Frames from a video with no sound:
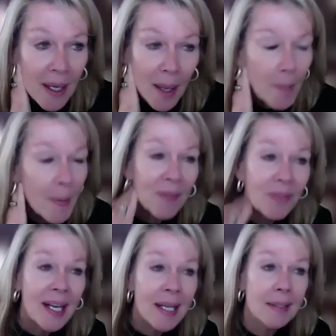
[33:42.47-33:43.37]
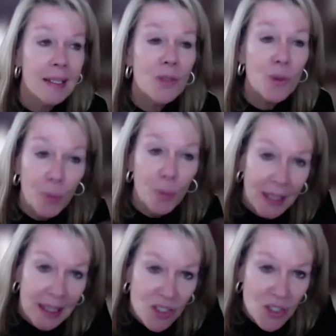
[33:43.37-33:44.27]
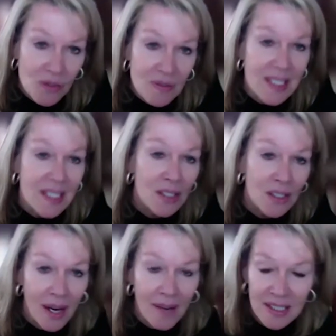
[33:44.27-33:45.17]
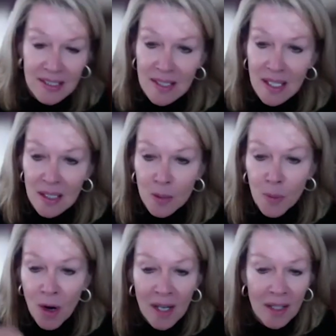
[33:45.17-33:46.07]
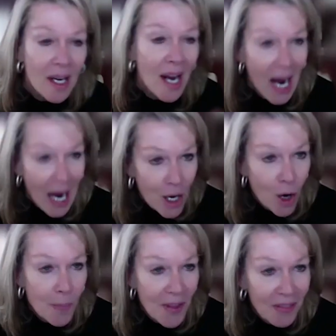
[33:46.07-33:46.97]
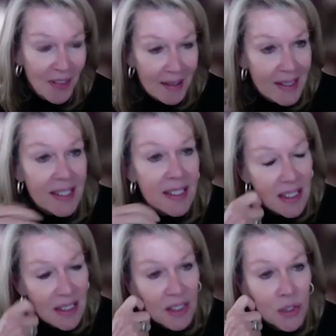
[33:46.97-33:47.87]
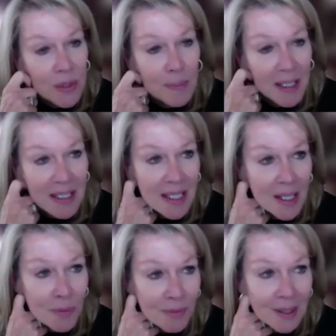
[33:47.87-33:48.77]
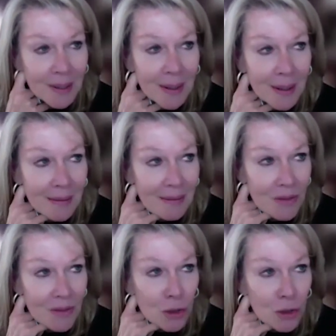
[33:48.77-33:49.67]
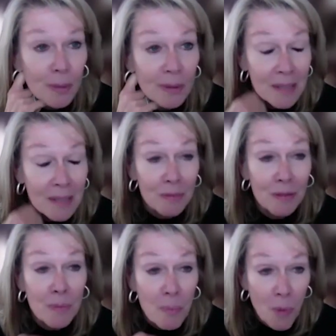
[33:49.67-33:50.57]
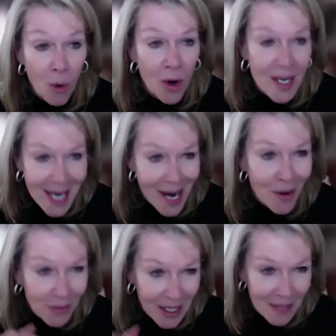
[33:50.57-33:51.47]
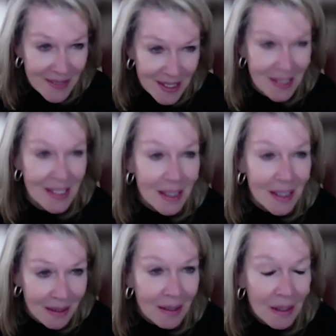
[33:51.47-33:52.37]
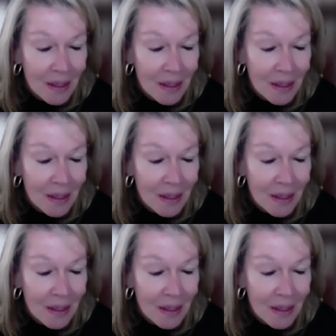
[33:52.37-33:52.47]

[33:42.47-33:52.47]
about that, either bringing students here or having study abroad. I hope that that continues because I really do believe even more now that I've seen